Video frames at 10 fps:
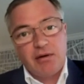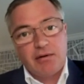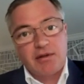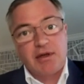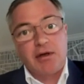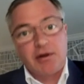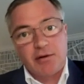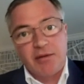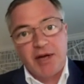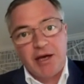There is a
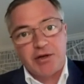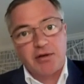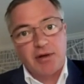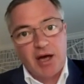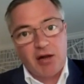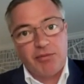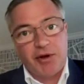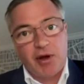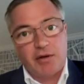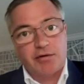determination to help the
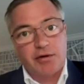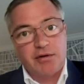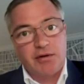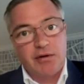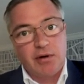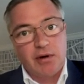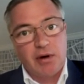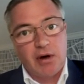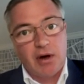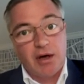country to
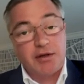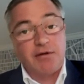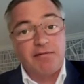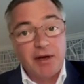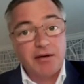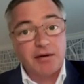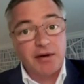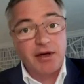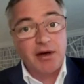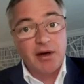uh, achieve
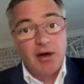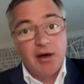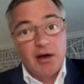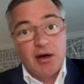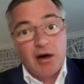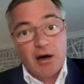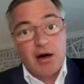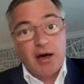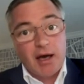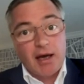victory, uh,
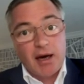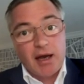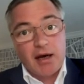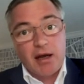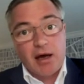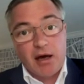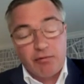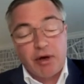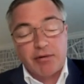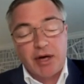and and
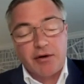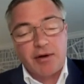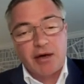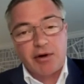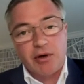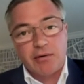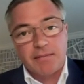we're ready to carry on.